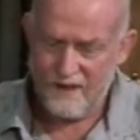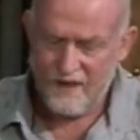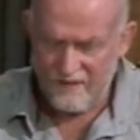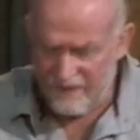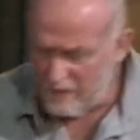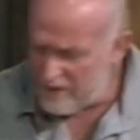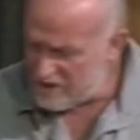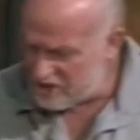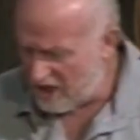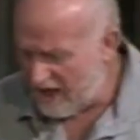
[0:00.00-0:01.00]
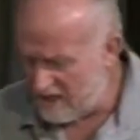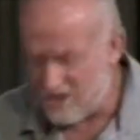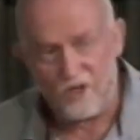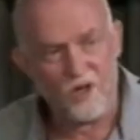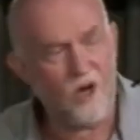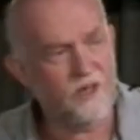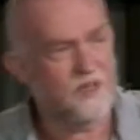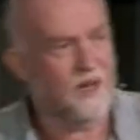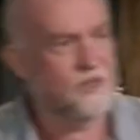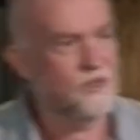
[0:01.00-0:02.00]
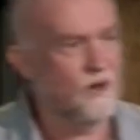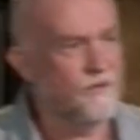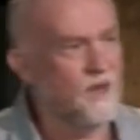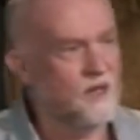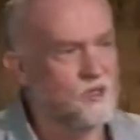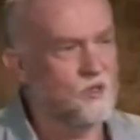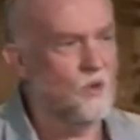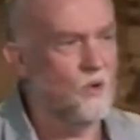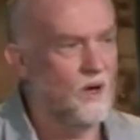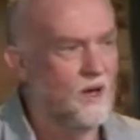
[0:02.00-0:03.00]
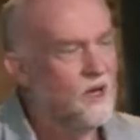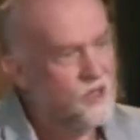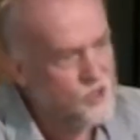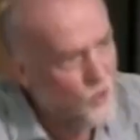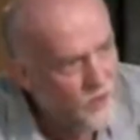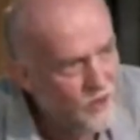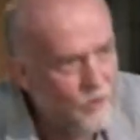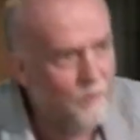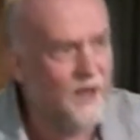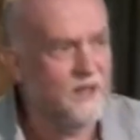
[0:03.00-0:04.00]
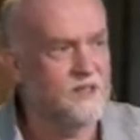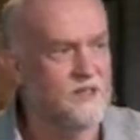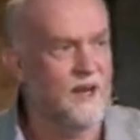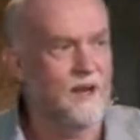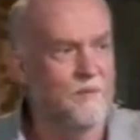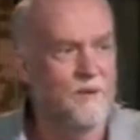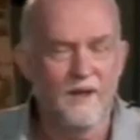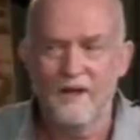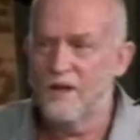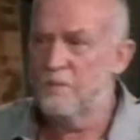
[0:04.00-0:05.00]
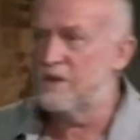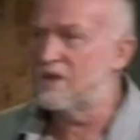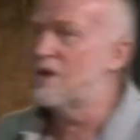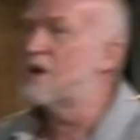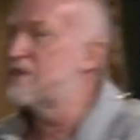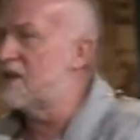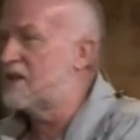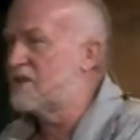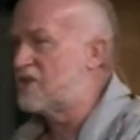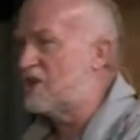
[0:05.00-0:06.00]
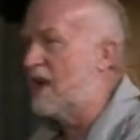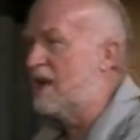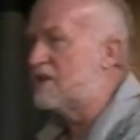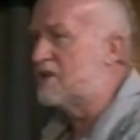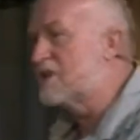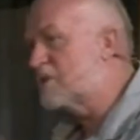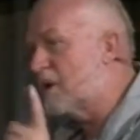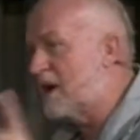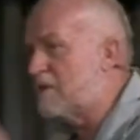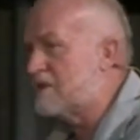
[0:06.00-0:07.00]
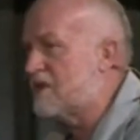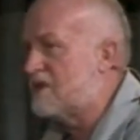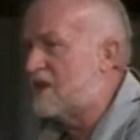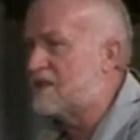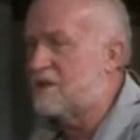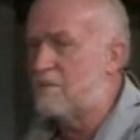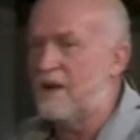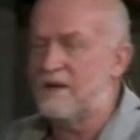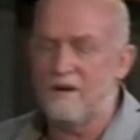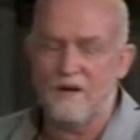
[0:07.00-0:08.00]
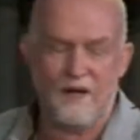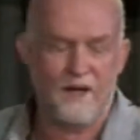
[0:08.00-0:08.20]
If I were to change the context of that story remained the same, but the context changed. This is what I would suggest it might look like.